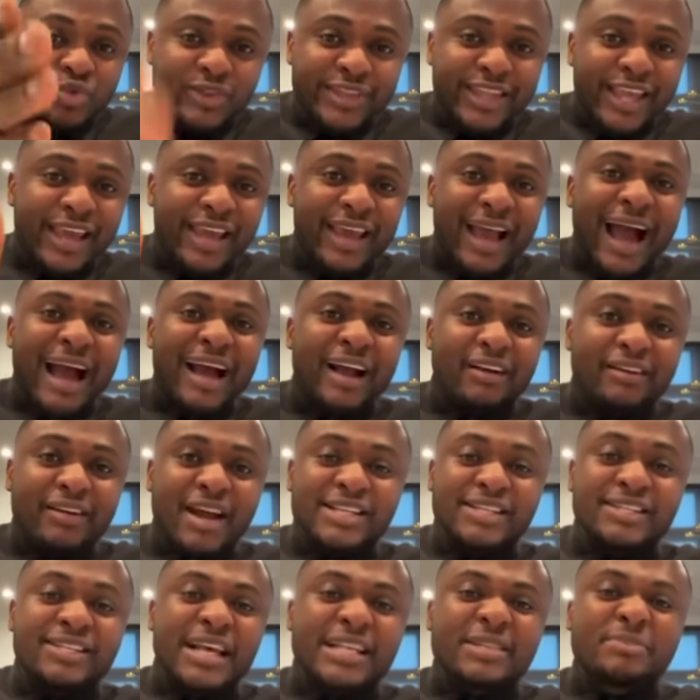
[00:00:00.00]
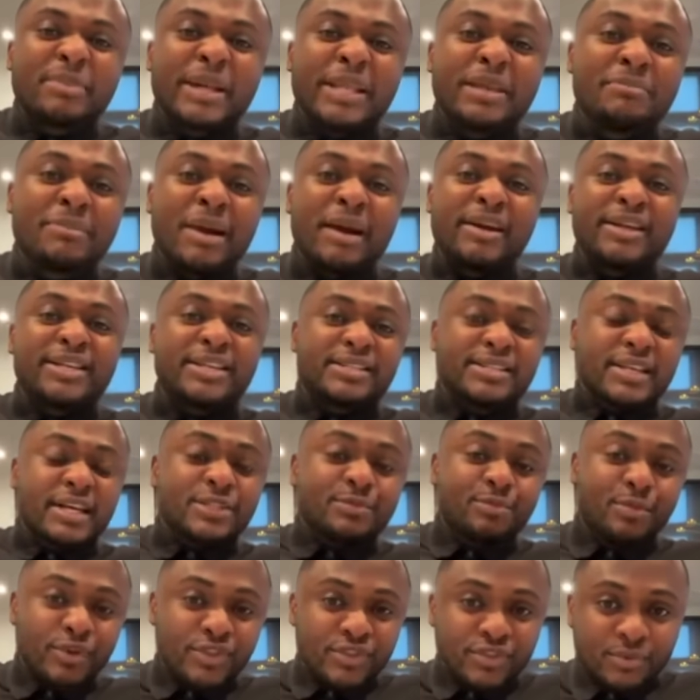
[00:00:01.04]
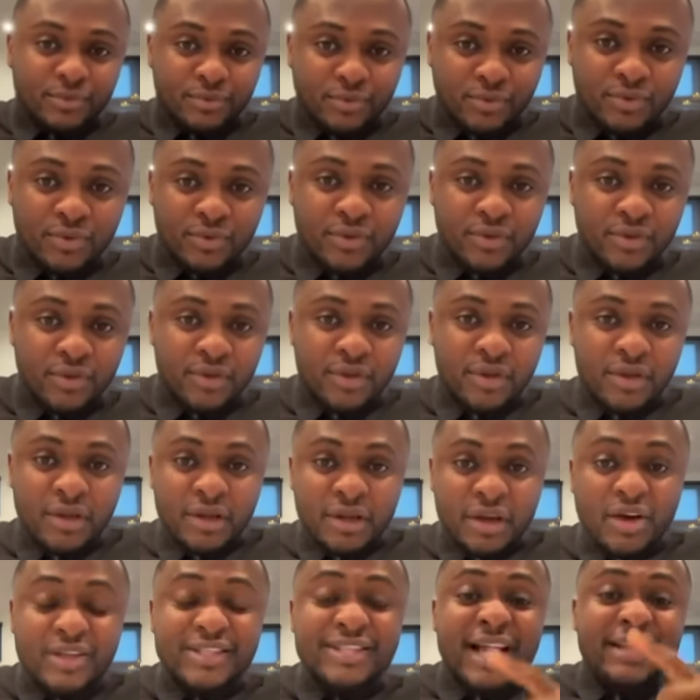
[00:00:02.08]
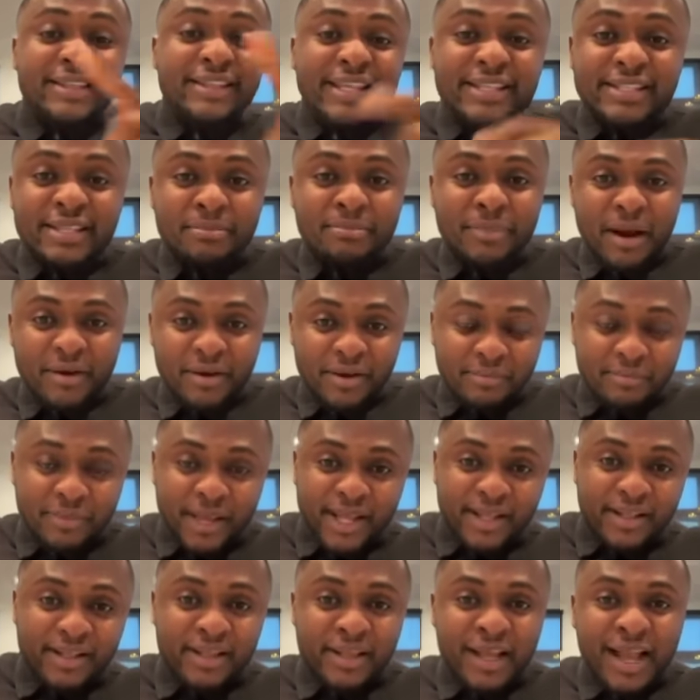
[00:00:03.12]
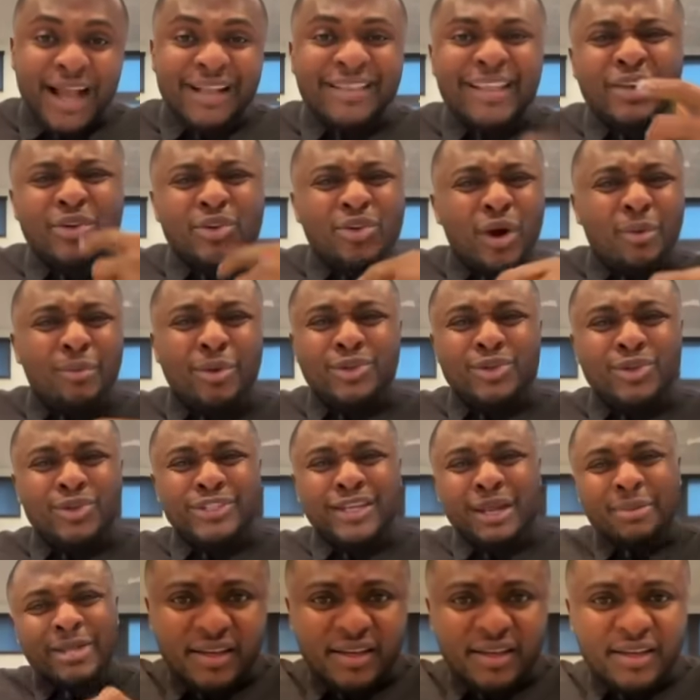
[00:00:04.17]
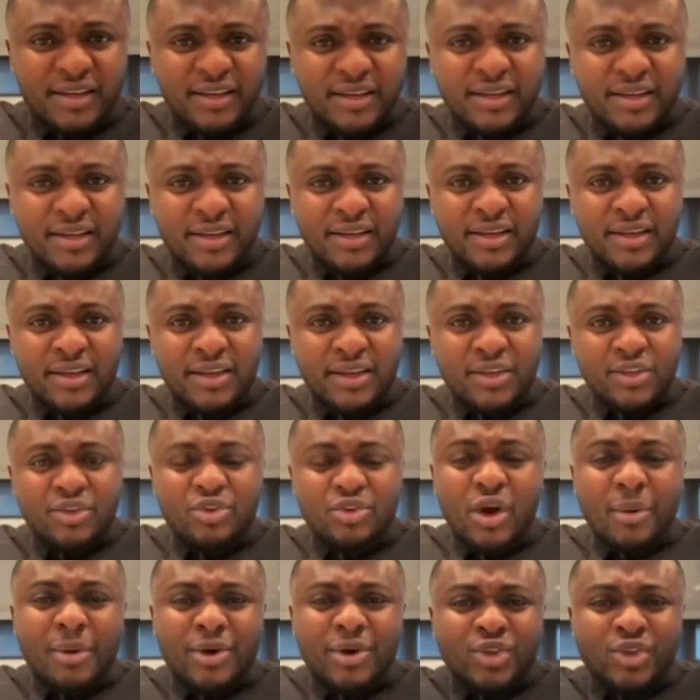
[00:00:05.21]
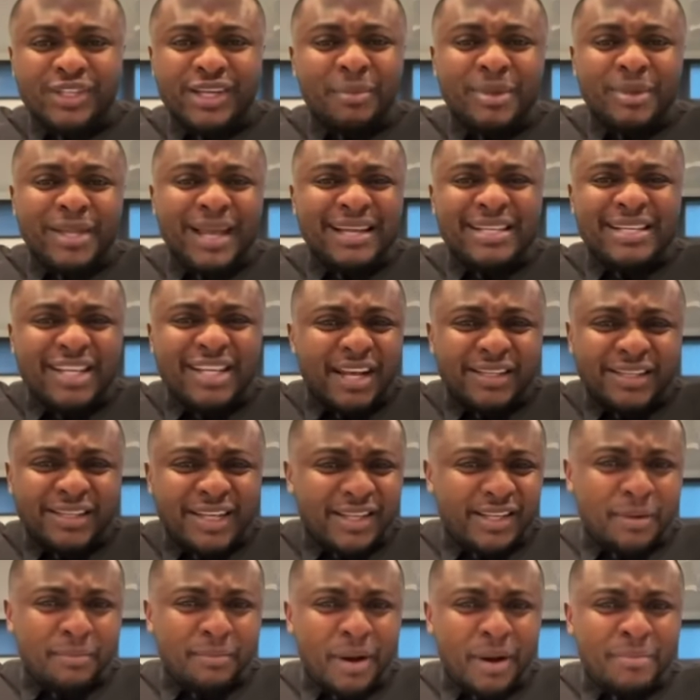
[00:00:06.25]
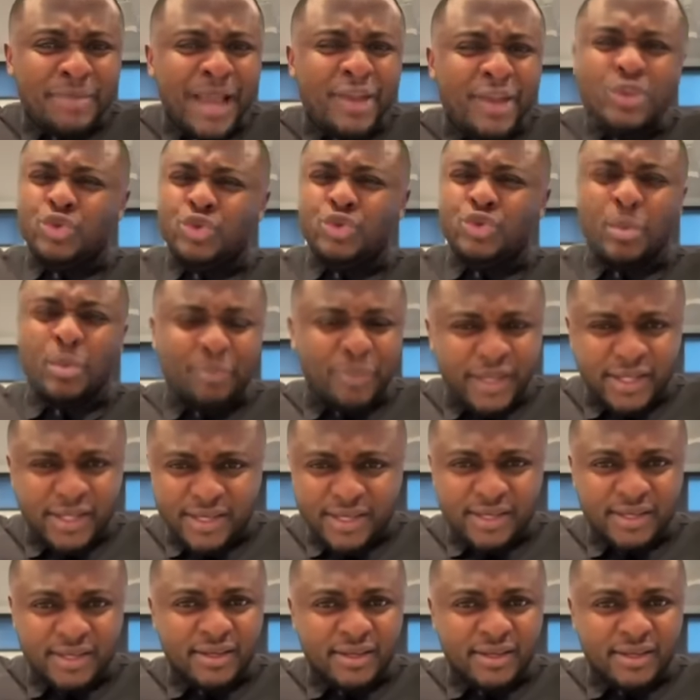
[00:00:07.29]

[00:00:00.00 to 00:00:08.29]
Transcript: today are crashing as many marriages as possible because they are dating married men. And then you come on social media. You come on social media and chat about me. Are you stupid?